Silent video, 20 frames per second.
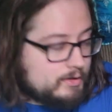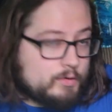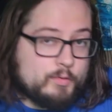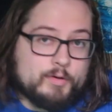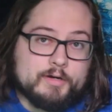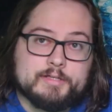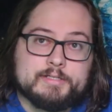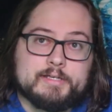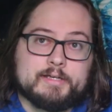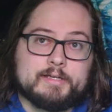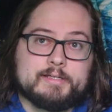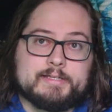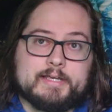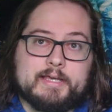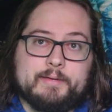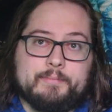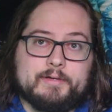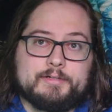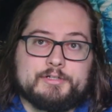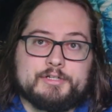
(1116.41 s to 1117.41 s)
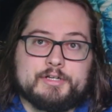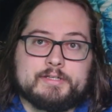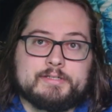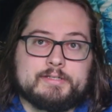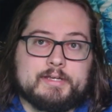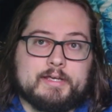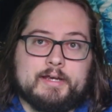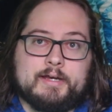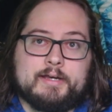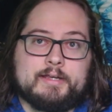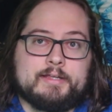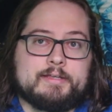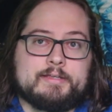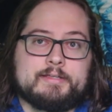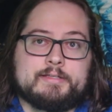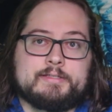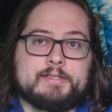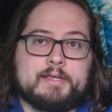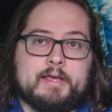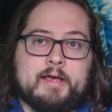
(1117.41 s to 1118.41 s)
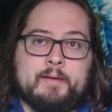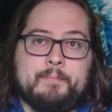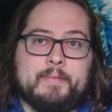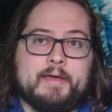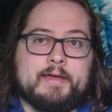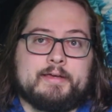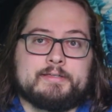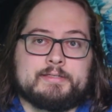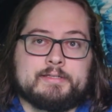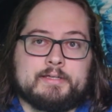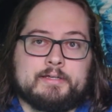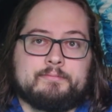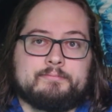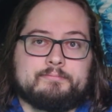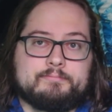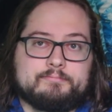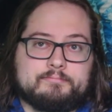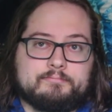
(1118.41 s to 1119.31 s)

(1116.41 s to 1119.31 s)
don't know what else I can say, but just, it is amazing.